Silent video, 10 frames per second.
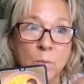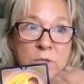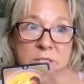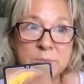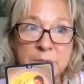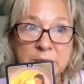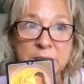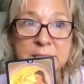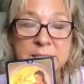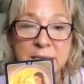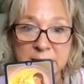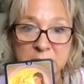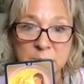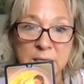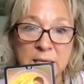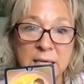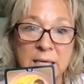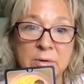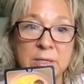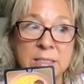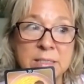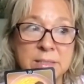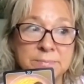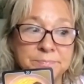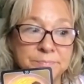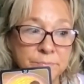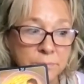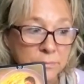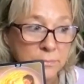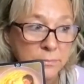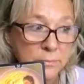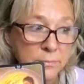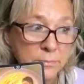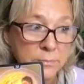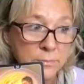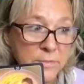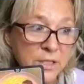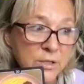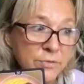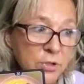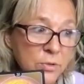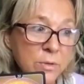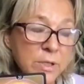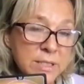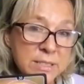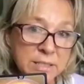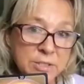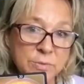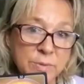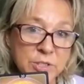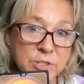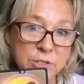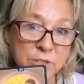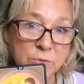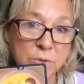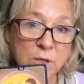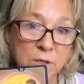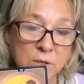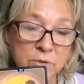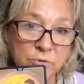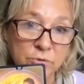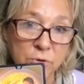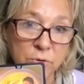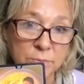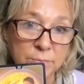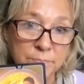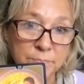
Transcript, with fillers: What Spirit is saying to me here is that if you are in a situation that you can't control,